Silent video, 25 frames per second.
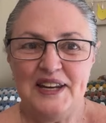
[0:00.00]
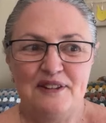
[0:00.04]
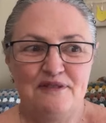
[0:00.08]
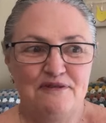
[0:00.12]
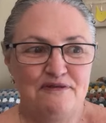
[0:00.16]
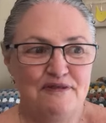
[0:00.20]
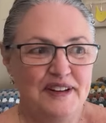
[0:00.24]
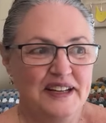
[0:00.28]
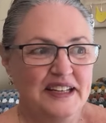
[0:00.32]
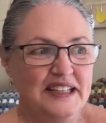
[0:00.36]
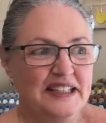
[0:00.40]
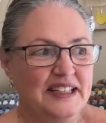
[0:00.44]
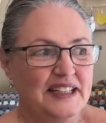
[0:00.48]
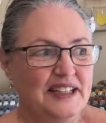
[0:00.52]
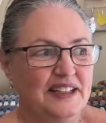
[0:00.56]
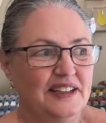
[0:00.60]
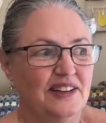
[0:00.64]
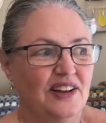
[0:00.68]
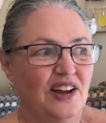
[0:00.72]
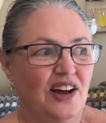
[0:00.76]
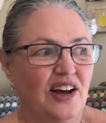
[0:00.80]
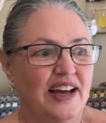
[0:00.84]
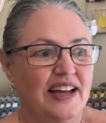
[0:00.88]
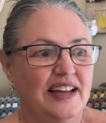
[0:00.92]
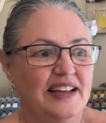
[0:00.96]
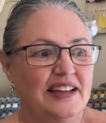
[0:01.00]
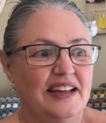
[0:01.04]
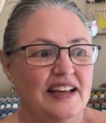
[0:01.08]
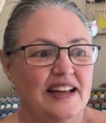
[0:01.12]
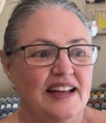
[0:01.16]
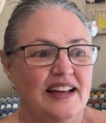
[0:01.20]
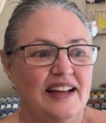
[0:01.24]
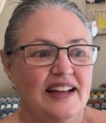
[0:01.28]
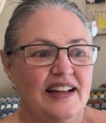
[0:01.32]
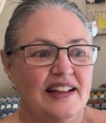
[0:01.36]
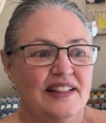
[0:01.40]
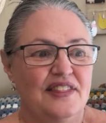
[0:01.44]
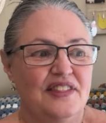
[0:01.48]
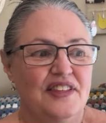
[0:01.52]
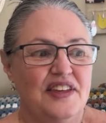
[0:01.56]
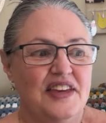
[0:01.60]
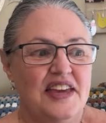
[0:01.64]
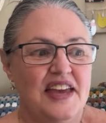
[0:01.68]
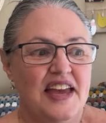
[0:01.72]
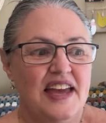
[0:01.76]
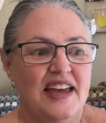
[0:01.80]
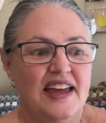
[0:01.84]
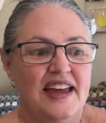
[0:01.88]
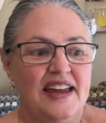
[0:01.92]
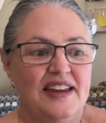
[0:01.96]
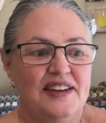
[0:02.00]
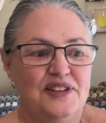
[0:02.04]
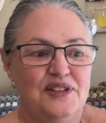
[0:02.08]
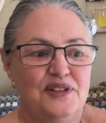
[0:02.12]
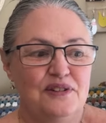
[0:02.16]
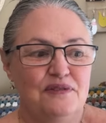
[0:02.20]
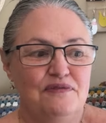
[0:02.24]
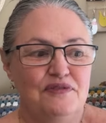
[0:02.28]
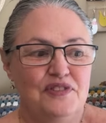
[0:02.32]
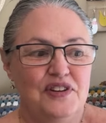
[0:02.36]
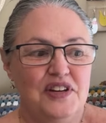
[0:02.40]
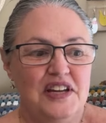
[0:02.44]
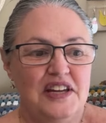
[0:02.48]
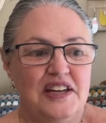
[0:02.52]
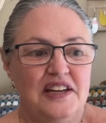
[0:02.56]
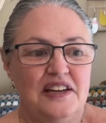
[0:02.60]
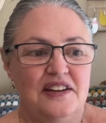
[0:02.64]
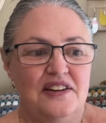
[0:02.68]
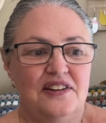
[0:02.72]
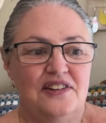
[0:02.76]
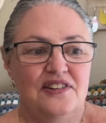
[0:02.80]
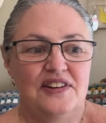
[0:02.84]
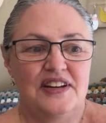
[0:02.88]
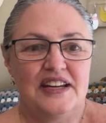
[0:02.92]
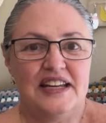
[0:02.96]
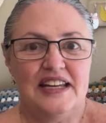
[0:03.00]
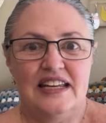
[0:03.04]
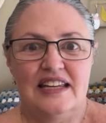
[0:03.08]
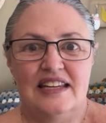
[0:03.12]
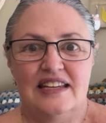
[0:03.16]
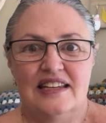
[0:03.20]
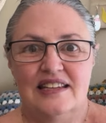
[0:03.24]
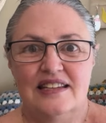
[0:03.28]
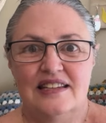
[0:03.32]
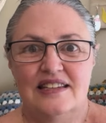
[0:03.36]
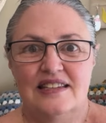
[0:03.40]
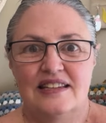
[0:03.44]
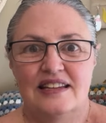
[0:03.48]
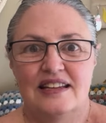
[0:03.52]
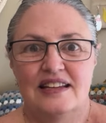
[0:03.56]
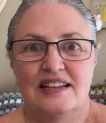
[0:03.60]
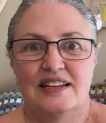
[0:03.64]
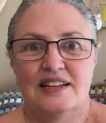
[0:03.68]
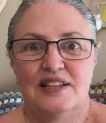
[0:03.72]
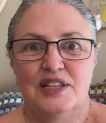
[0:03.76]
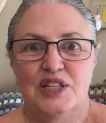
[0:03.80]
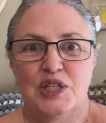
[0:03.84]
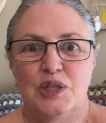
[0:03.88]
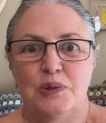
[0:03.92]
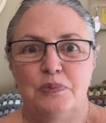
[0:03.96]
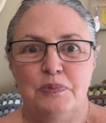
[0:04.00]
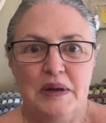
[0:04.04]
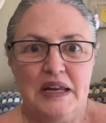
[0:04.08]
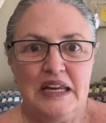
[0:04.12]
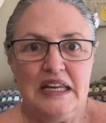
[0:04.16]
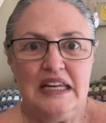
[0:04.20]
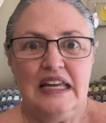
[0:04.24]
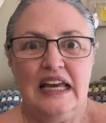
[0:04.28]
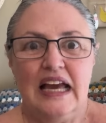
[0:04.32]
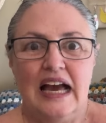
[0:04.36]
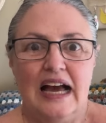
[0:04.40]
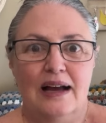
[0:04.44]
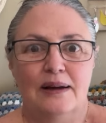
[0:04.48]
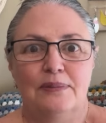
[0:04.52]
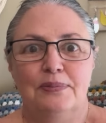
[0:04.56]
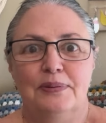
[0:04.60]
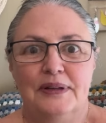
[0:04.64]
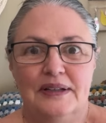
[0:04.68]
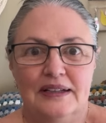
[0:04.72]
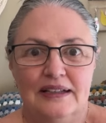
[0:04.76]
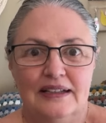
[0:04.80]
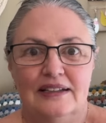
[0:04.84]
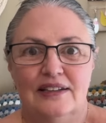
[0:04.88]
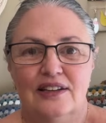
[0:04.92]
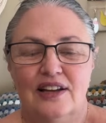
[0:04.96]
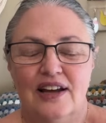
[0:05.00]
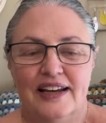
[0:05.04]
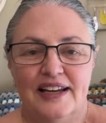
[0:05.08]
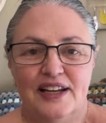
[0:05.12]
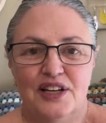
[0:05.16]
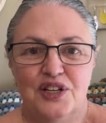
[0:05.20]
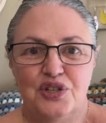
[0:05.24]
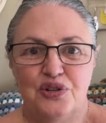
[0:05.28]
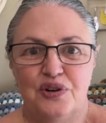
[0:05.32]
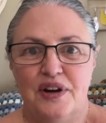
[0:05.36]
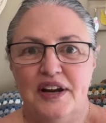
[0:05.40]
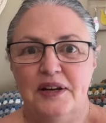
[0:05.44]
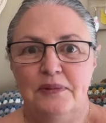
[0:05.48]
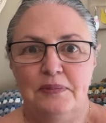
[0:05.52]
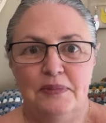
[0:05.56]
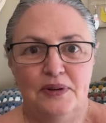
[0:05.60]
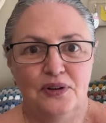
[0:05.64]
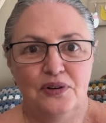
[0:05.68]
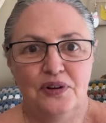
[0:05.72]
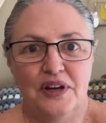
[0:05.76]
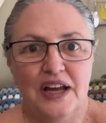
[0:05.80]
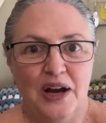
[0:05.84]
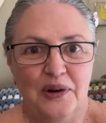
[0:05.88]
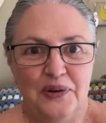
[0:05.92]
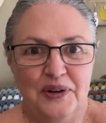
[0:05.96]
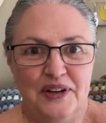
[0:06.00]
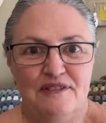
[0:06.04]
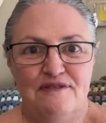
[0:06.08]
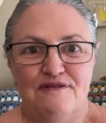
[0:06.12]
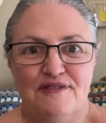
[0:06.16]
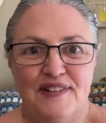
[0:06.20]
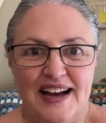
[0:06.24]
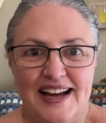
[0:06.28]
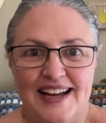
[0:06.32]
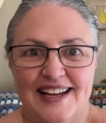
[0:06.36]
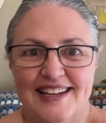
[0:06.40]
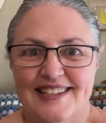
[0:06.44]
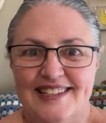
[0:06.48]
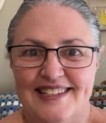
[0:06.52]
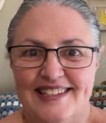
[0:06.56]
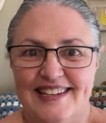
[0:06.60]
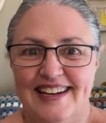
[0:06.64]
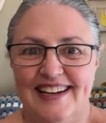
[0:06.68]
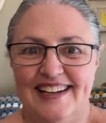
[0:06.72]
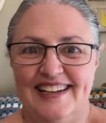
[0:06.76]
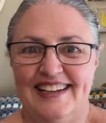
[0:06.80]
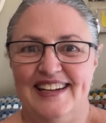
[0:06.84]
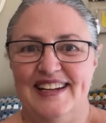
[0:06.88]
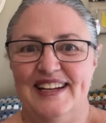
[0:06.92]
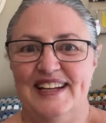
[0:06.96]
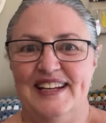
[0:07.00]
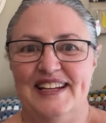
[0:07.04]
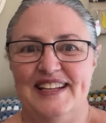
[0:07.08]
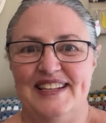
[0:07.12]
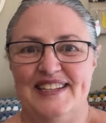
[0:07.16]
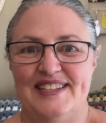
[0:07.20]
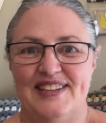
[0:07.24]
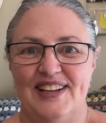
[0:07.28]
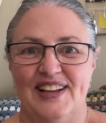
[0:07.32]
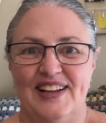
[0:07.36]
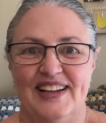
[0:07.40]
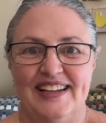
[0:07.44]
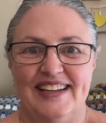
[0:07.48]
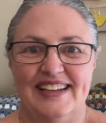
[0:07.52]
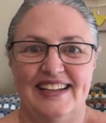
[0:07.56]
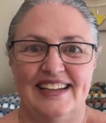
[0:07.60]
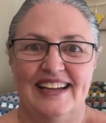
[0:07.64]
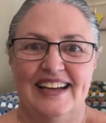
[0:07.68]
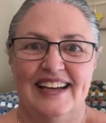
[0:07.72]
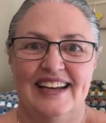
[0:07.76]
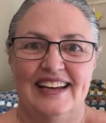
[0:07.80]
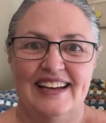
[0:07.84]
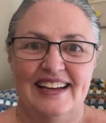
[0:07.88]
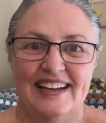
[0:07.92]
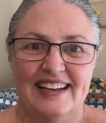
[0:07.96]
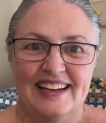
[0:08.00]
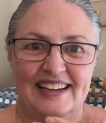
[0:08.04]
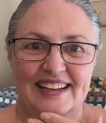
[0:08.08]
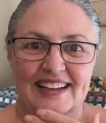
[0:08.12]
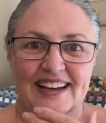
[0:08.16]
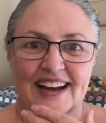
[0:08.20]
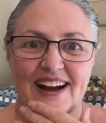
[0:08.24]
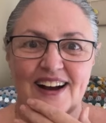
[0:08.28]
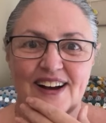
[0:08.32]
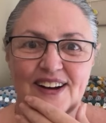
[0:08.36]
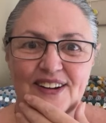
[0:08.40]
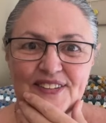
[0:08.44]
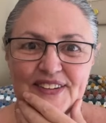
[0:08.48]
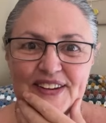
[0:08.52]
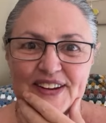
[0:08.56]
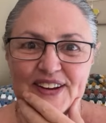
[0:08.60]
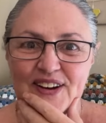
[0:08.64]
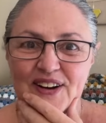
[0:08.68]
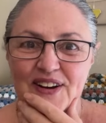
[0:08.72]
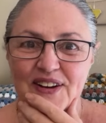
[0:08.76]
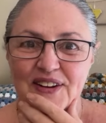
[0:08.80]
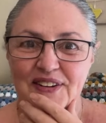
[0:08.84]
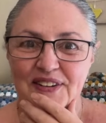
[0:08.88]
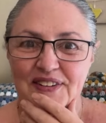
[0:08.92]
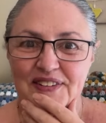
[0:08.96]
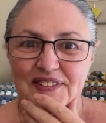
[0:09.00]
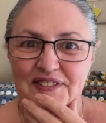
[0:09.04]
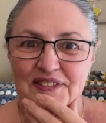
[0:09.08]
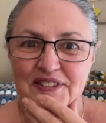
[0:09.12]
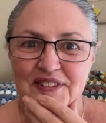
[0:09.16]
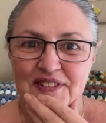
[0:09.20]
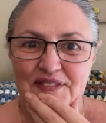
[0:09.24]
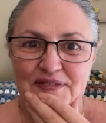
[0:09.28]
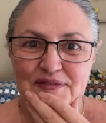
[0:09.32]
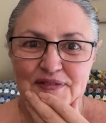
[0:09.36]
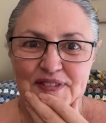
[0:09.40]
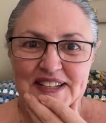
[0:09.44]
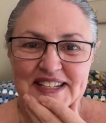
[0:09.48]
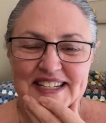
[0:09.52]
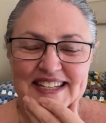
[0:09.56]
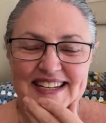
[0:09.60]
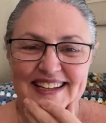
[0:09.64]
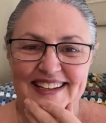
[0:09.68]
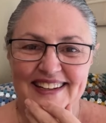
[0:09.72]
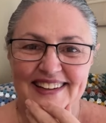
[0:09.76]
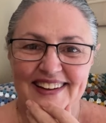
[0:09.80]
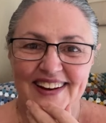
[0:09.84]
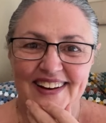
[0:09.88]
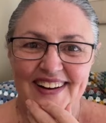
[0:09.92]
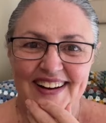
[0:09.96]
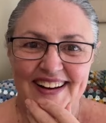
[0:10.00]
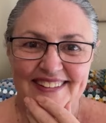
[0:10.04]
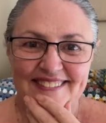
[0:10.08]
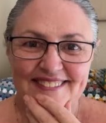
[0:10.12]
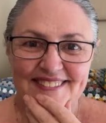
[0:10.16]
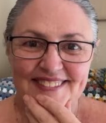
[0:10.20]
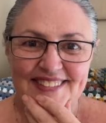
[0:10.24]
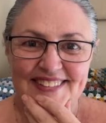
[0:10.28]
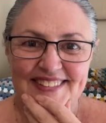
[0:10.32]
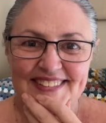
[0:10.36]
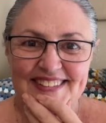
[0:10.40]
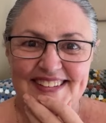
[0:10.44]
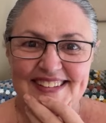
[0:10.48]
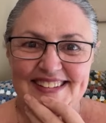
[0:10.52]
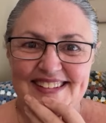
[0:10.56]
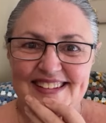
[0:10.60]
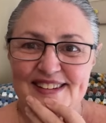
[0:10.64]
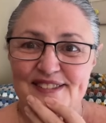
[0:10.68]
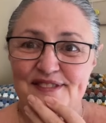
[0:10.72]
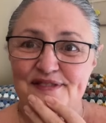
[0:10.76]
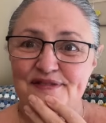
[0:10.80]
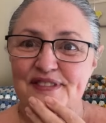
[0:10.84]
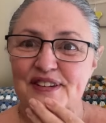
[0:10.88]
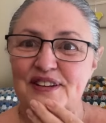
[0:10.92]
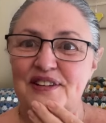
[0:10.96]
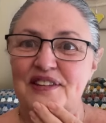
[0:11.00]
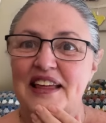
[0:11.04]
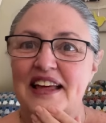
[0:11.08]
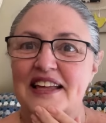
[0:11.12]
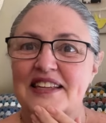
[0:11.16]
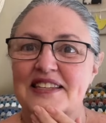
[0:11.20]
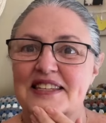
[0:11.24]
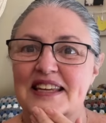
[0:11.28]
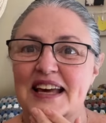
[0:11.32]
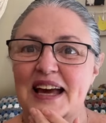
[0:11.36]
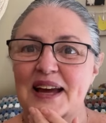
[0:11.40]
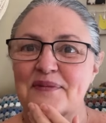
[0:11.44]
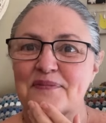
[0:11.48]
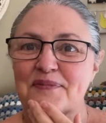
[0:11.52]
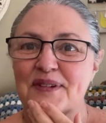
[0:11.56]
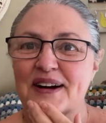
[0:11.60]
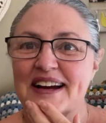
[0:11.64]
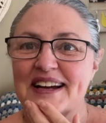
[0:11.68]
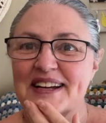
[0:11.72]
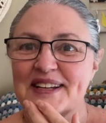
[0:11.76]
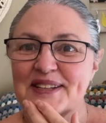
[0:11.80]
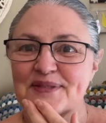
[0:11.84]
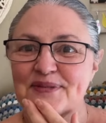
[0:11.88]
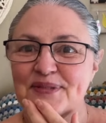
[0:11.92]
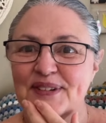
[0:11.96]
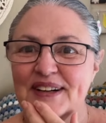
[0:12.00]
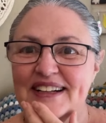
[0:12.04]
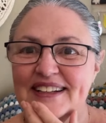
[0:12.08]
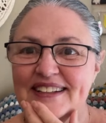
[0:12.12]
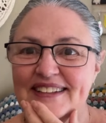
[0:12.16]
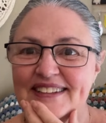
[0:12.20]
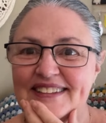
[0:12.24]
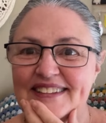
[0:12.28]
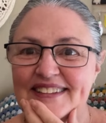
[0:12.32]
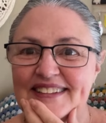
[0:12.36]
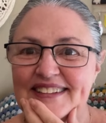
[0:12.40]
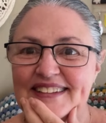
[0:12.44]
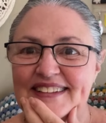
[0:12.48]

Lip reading: feeling like the end of year is speeding up like a treadmill going faster. It's like holding on for dear life. Do you feel that same way as well?